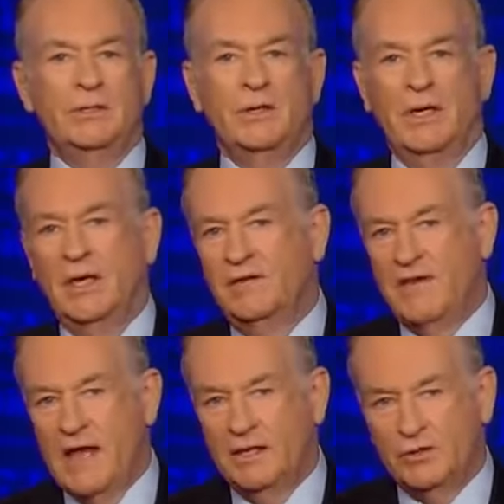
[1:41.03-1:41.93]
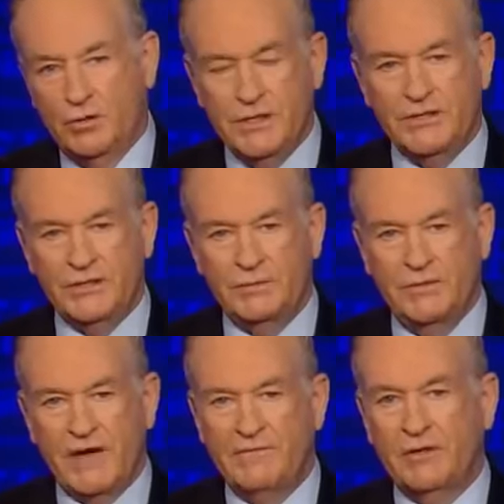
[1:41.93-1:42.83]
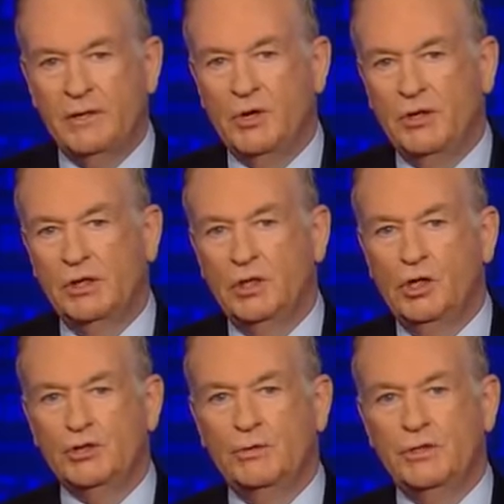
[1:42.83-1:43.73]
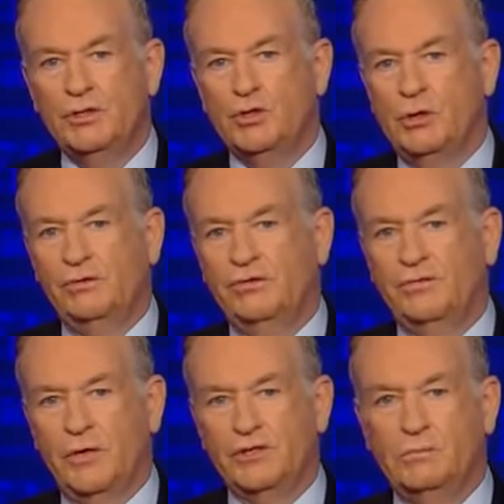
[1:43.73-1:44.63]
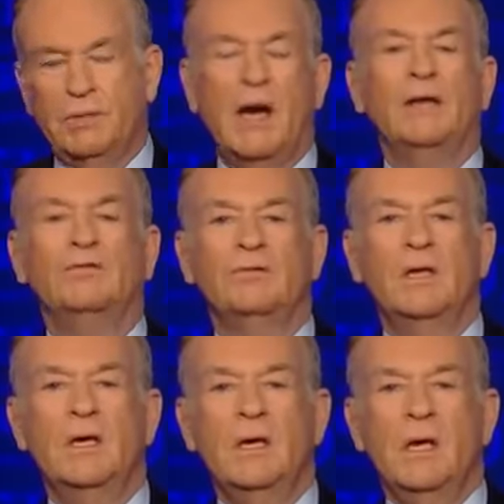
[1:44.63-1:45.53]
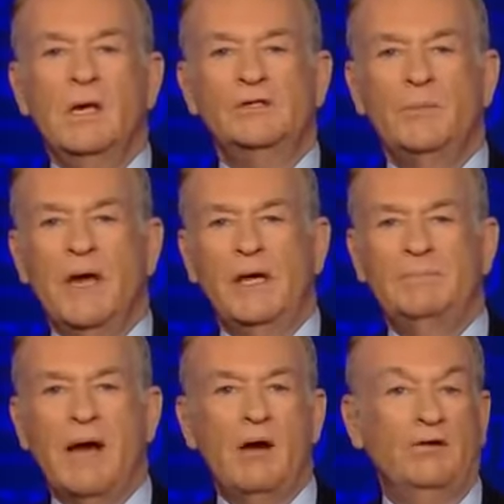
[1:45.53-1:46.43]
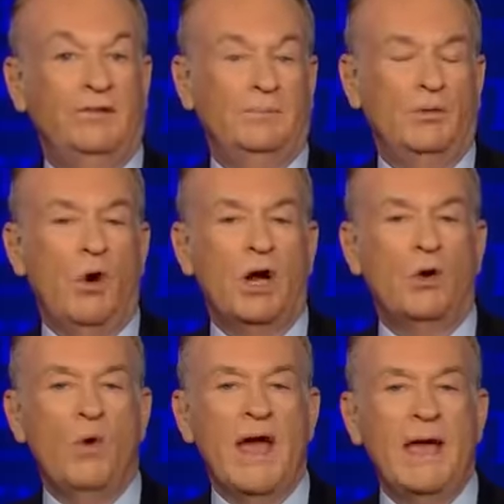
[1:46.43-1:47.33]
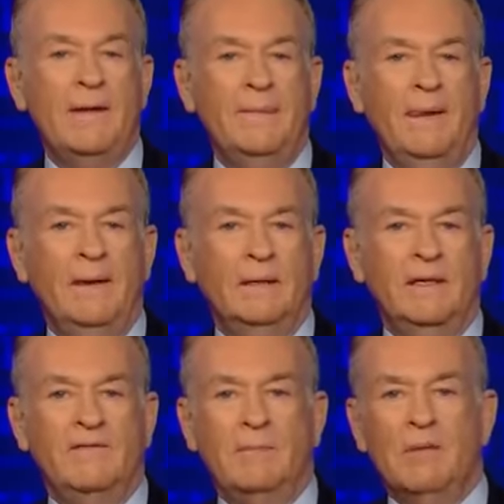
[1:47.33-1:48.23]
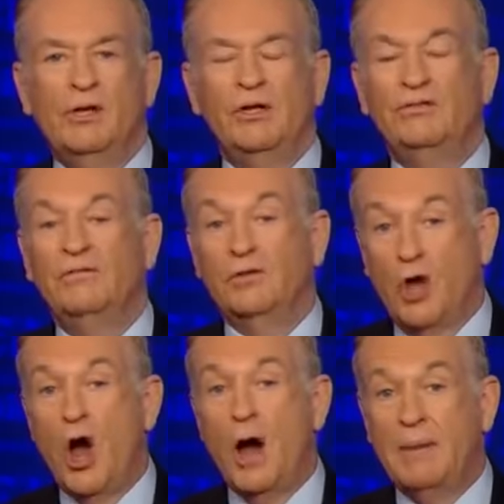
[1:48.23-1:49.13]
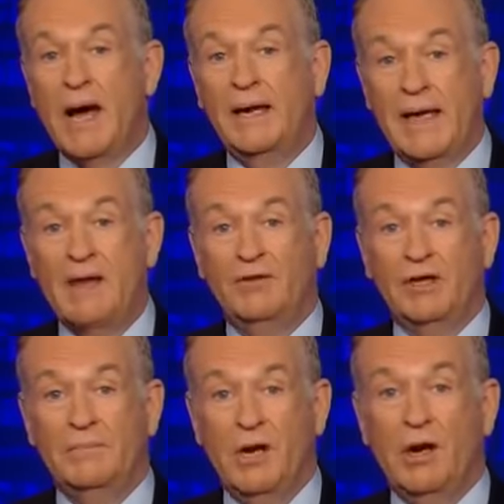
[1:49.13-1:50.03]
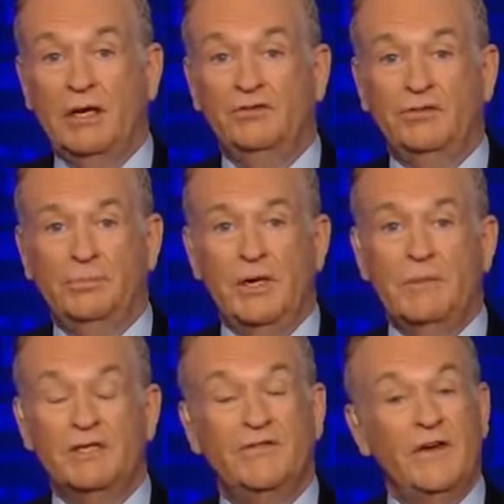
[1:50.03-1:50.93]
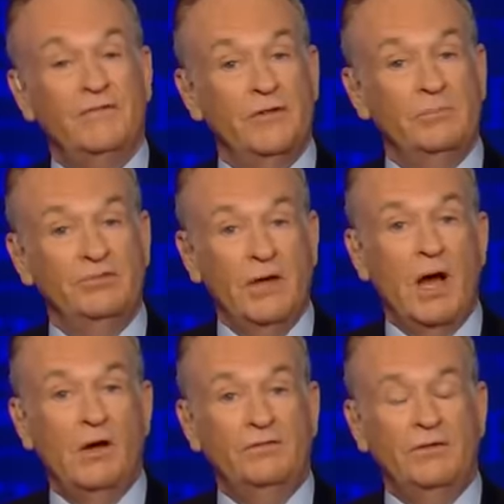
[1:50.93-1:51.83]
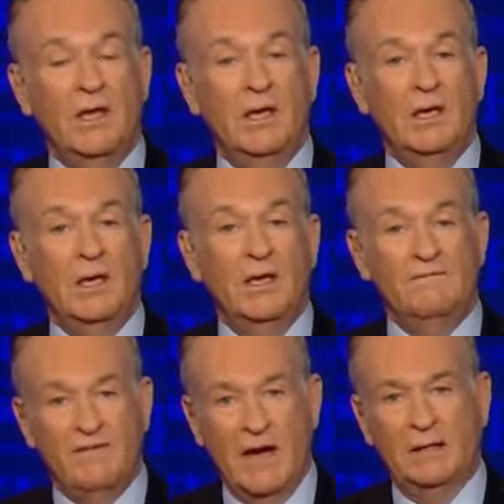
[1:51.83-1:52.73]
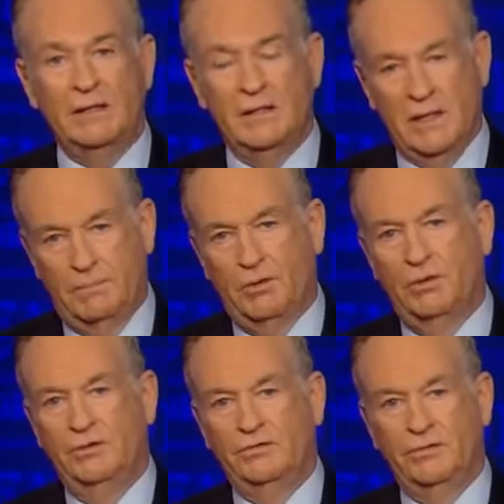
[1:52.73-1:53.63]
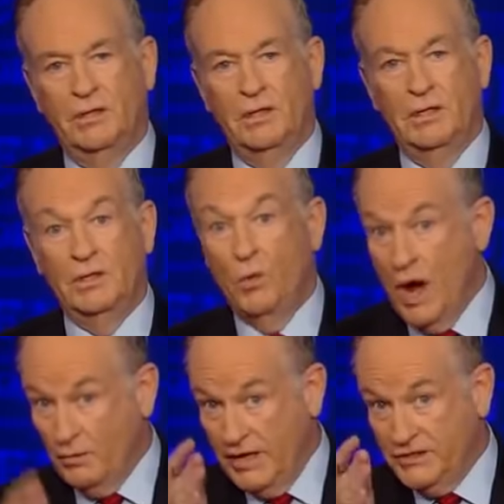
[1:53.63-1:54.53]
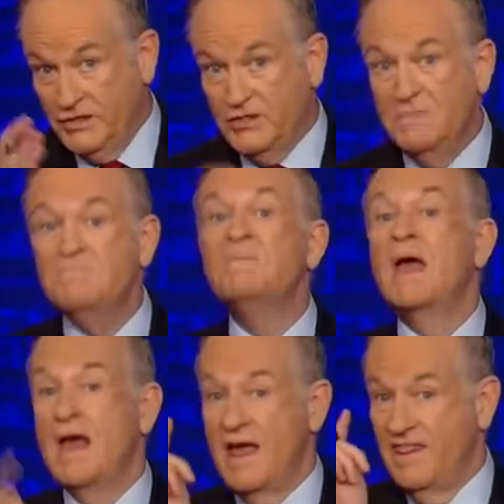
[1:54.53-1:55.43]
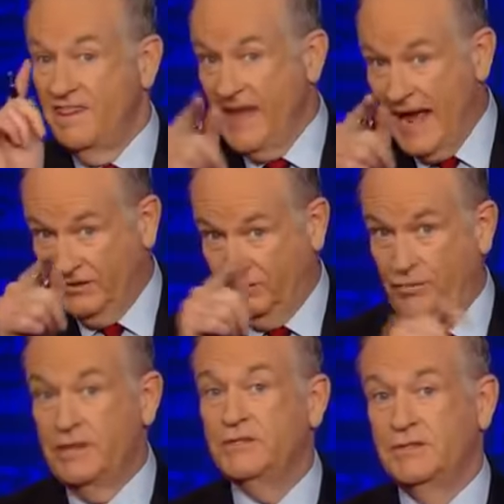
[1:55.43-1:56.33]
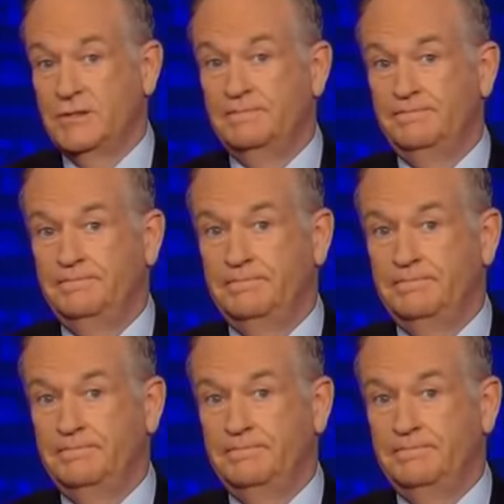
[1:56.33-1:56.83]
turning any valid criticism of African-American culture into charges of racial bias. So many in power simply walk away, leaving millions of law-abiding African-Americans to pretty much fend for themselves in violent neighborhoods. You want racism? That's racism.